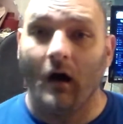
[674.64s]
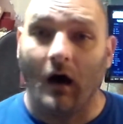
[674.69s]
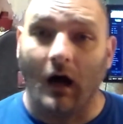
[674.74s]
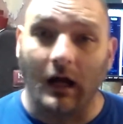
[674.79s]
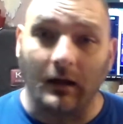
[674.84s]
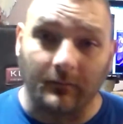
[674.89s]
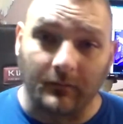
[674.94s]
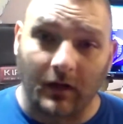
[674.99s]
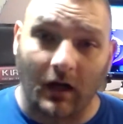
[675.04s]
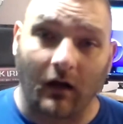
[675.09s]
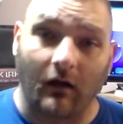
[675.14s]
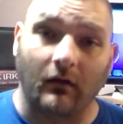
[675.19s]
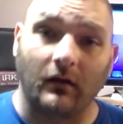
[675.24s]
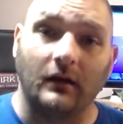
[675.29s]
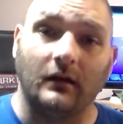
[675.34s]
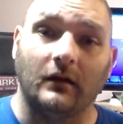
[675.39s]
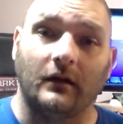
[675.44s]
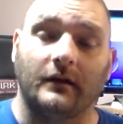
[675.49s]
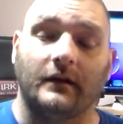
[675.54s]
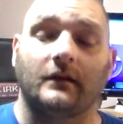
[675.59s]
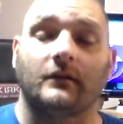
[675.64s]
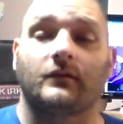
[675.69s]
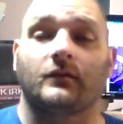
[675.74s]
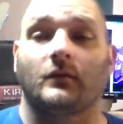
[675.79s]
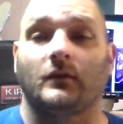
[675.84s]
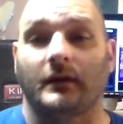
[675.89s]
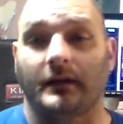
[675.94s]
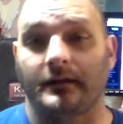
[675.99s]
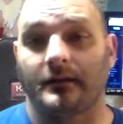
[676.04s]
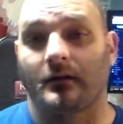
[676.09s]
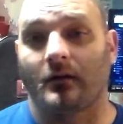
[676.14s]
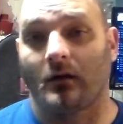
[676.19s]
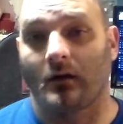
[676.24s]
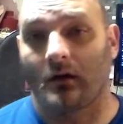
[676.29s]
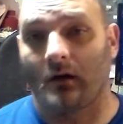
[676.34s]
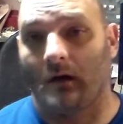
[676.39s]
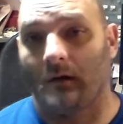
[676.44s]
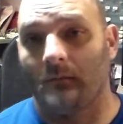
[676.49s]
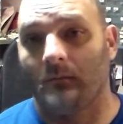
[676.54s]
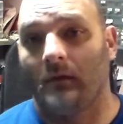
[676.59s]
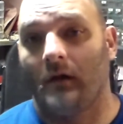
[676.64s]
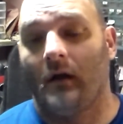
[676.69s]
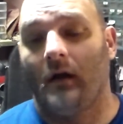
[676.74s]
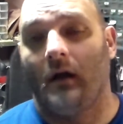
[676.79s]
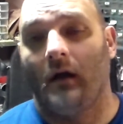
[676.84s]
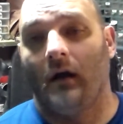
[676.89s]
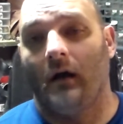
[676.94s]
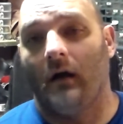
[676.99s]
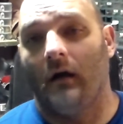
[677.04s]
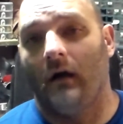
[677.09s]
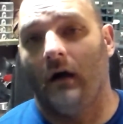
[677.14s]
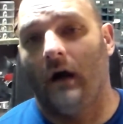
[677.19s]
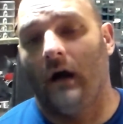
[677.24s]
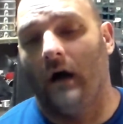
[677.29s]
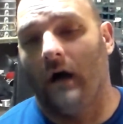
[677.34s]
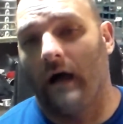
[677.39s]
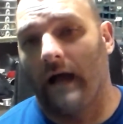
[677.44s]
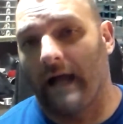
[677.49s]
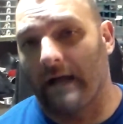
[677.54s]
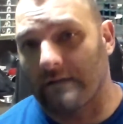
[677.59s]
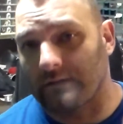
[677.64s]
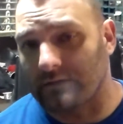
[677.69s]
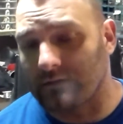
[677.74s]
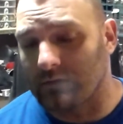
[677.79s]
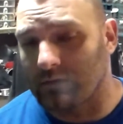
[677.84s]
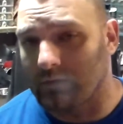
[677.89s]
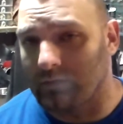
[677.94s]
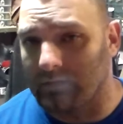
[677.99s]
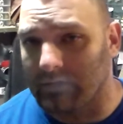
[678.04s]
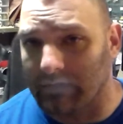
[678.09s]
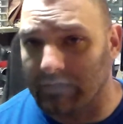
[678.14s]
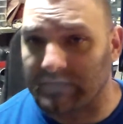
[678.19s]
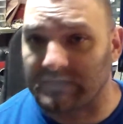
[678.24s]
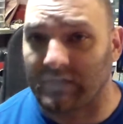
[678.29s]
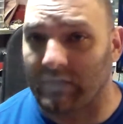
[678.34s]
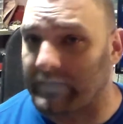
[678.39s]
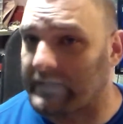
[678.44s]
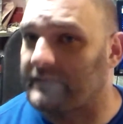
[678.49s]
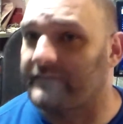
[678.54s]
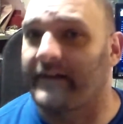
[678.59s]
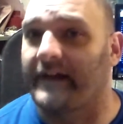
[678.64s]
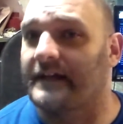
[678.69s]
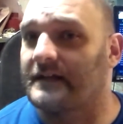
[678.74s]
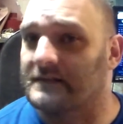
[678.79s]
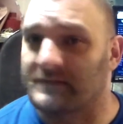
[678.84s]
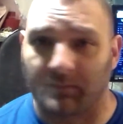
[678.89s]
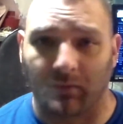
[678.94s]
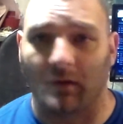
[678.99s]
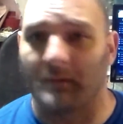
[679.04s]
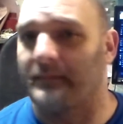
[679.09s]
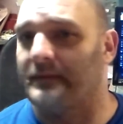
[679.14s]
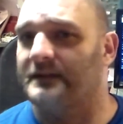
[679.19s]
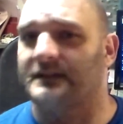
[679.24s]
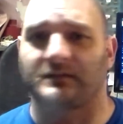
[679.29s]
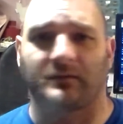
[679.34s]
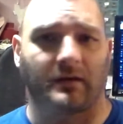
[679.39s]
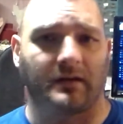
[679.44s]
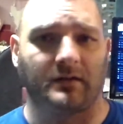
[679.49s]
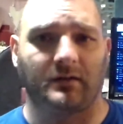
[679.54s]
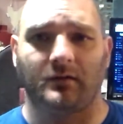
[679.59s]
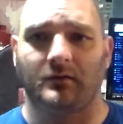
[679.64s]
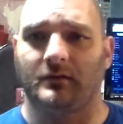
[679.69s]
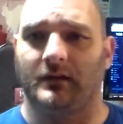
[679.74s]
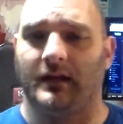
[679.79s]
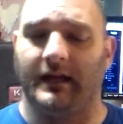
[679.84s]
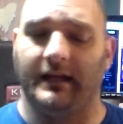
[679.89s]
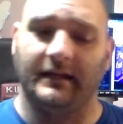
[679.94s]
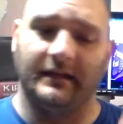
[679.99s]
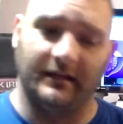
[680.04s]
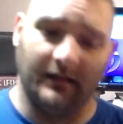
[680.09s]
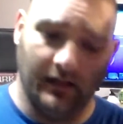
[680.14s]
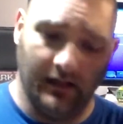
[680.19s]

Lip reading: I'm currently learning through lynda.com how to use Sony Vegas properly, so I can do like